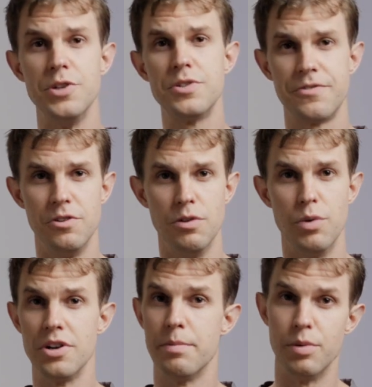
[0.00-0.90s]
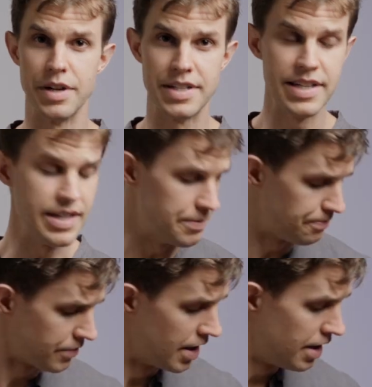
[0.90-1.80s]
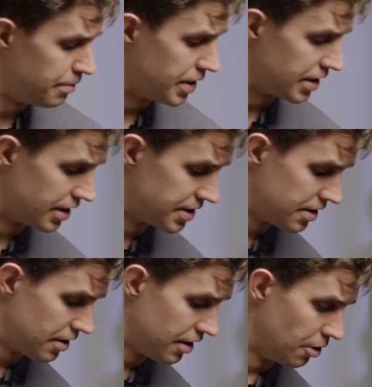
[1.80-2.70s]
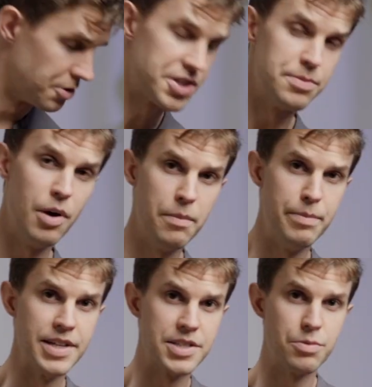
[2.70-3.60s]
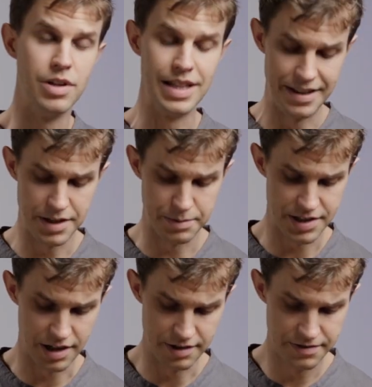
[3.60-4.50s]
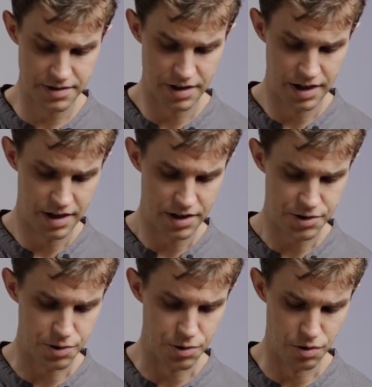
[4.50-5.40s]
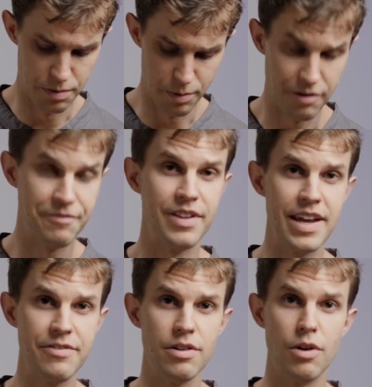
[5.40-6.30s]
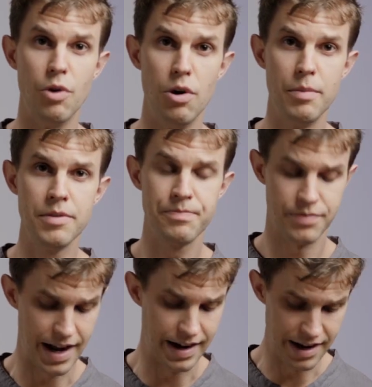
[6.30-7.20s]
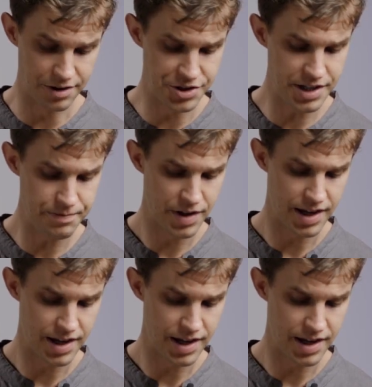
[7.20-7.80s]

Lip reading: useful when you're brewing tea because those small bits will lend themselves to more flavor, aroma, and energy